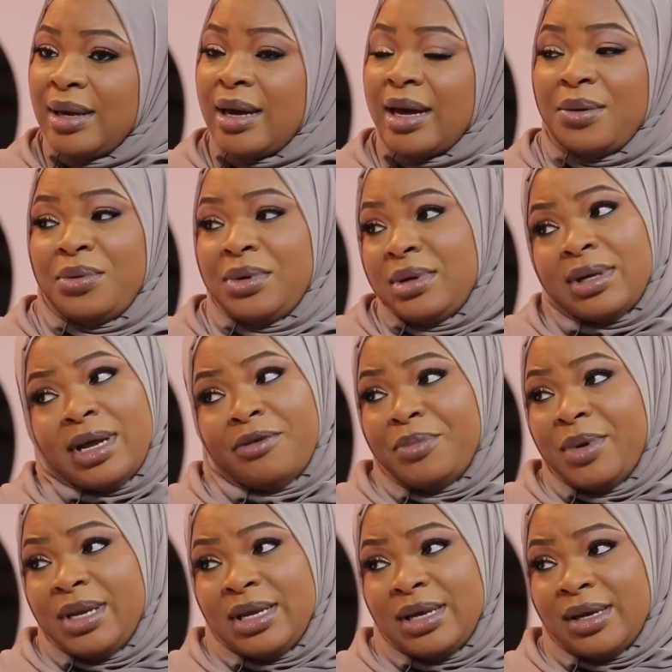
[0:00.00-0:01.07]
I wouldn't have
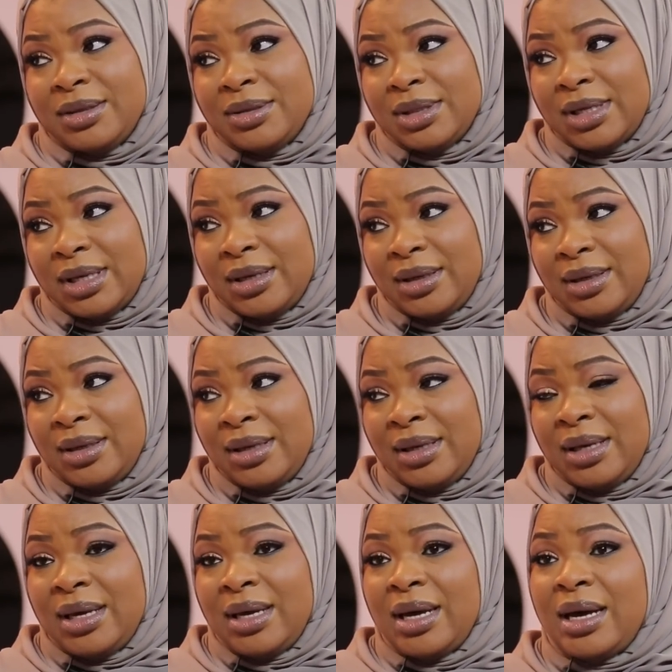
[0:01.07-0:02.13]
been here today.
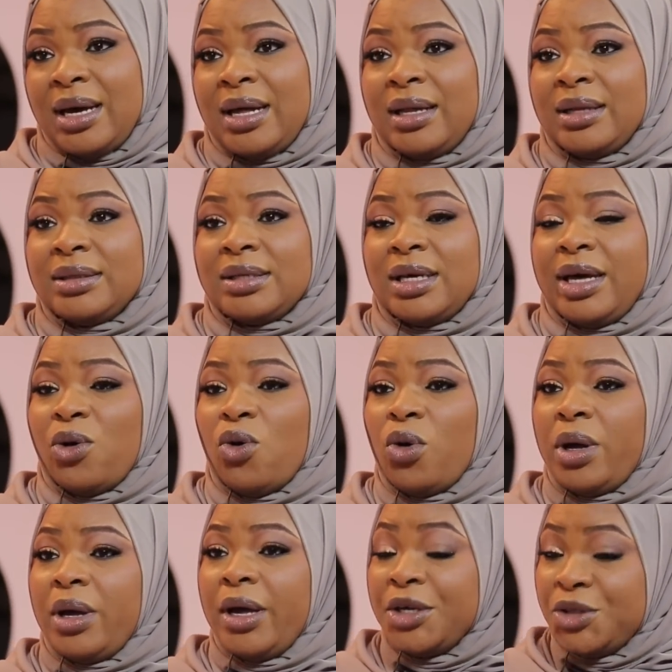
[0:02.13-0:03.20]
And
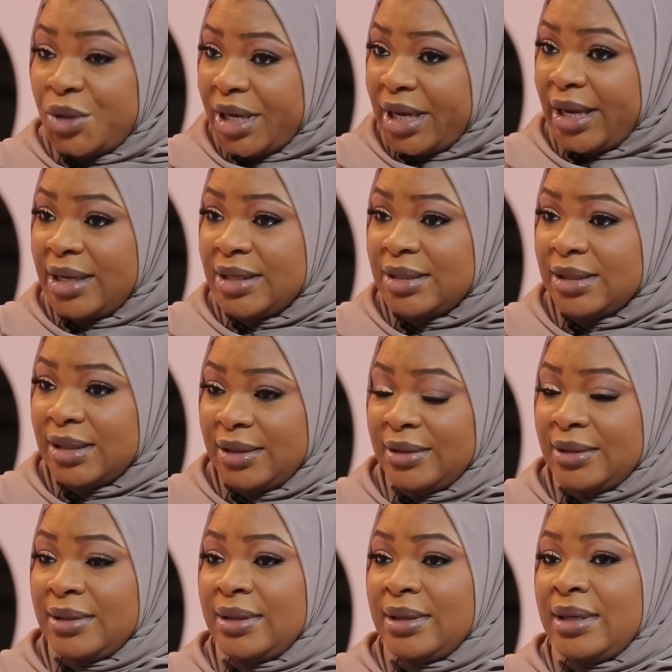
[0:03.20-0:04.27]

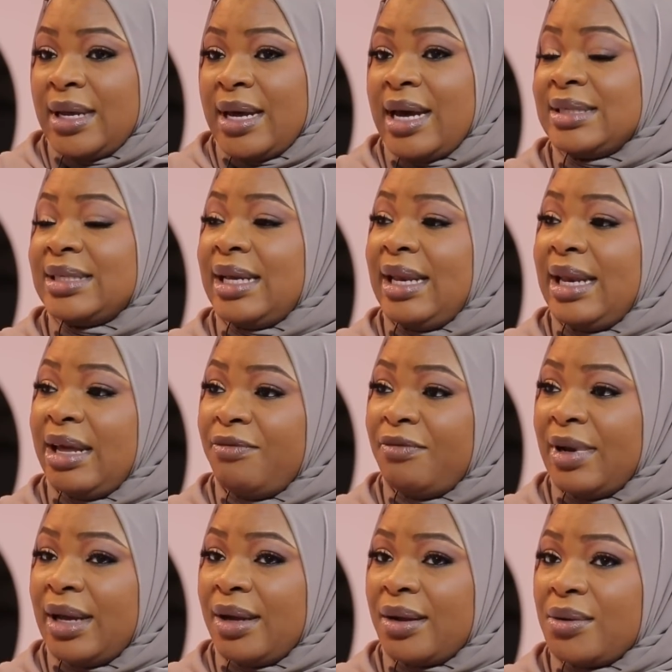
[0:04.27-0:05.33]
education as a
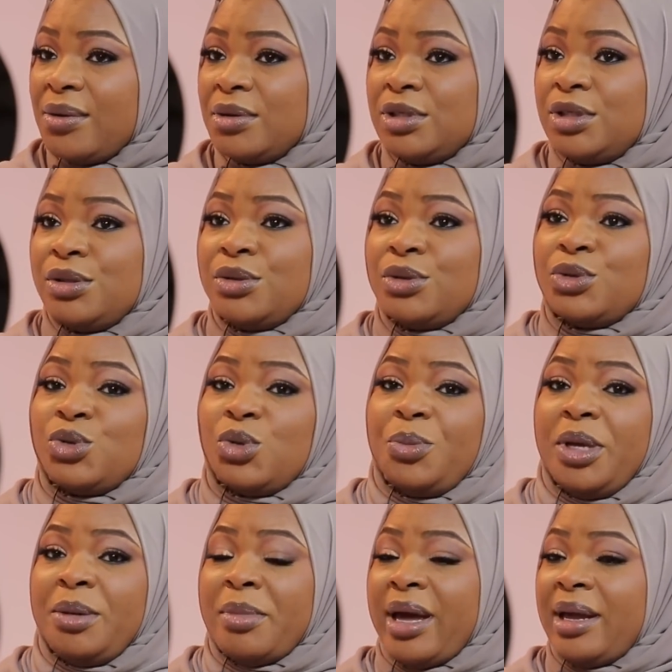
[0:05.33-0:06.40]
leveler continues to
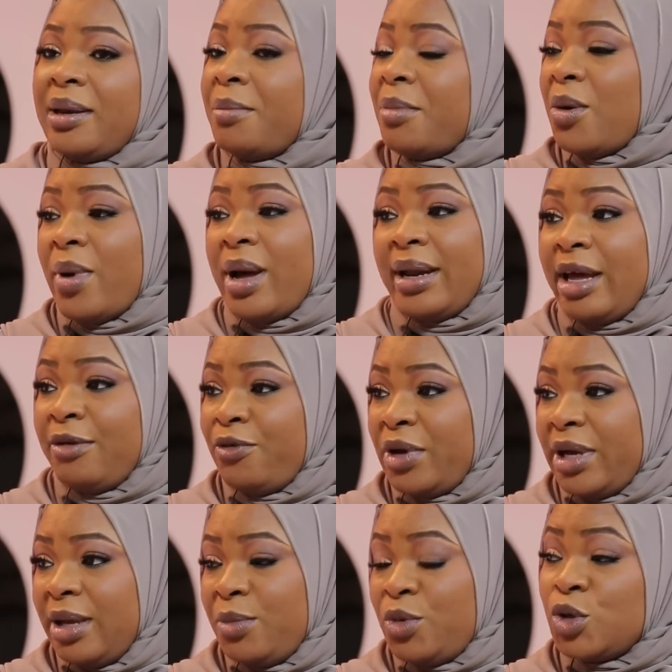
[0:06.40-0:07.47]
be my number one
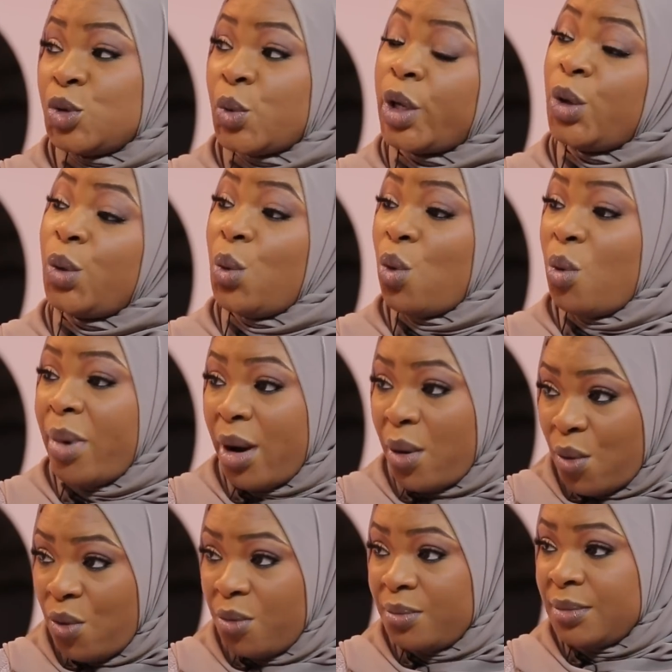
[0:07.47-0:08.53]
advocate, because when you go back
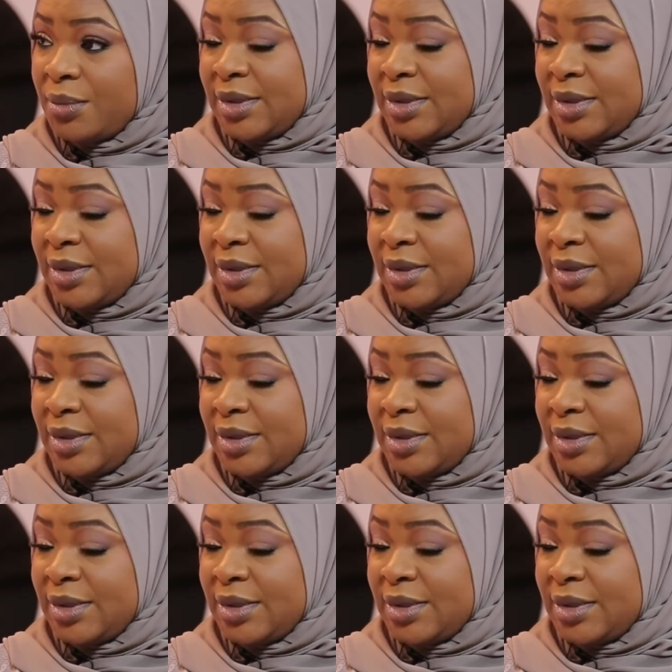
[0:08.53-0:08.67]
home,